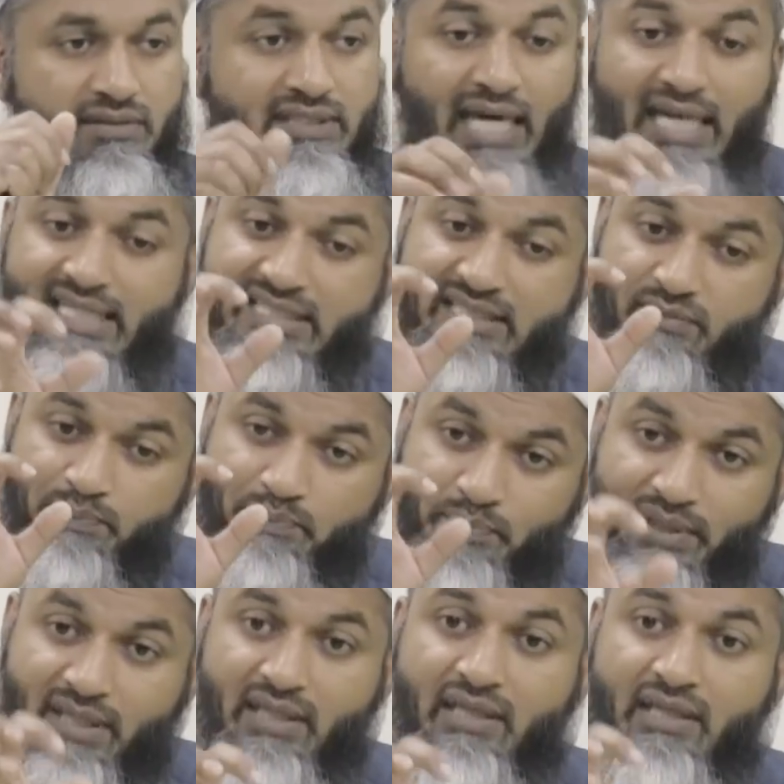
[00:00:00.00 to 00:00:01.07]
That is
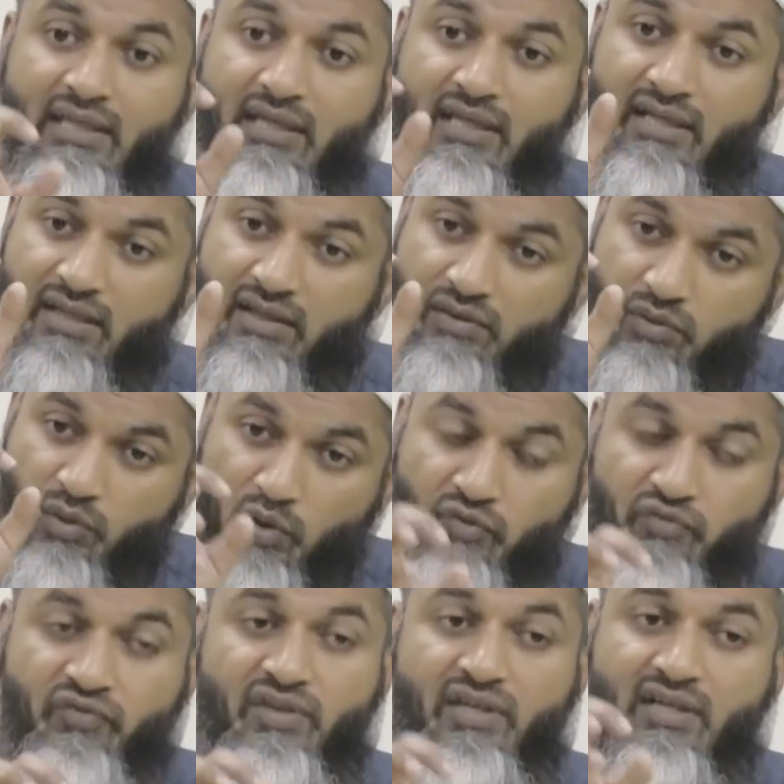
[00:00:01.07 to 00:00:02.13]
big
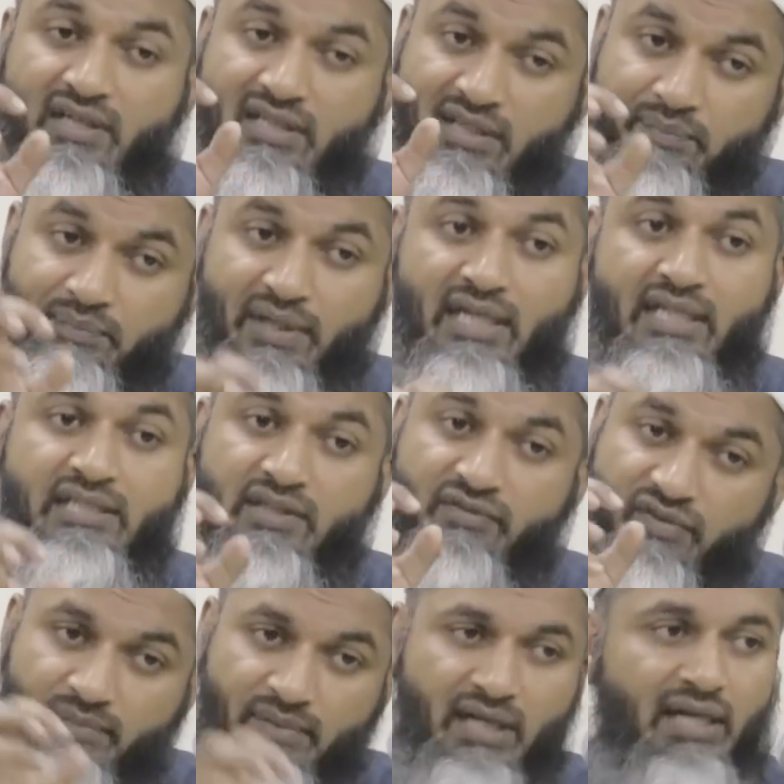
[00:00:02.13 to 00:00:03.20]
tawfiq and ability
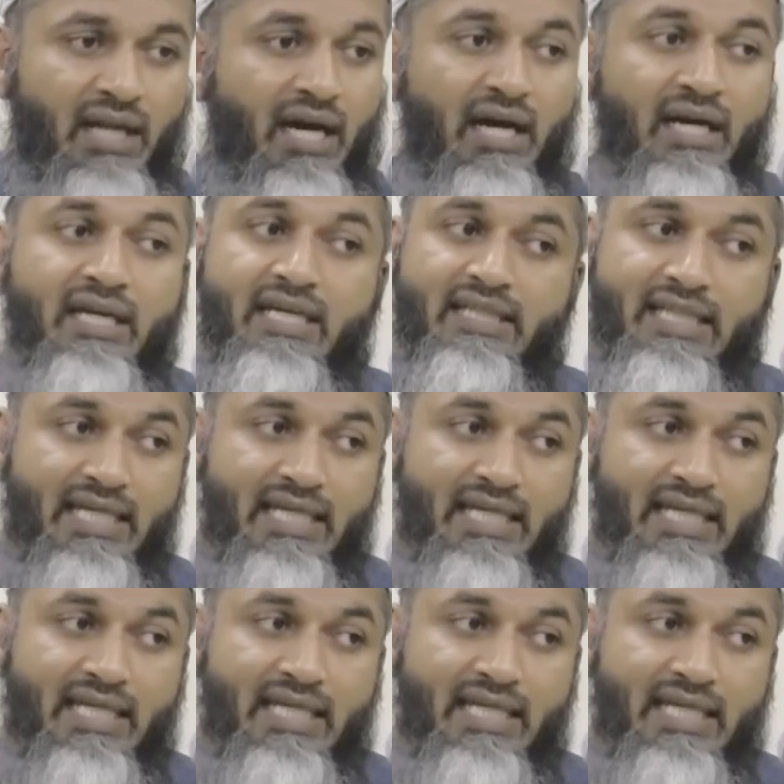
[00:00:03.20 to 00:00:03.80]
from Allah,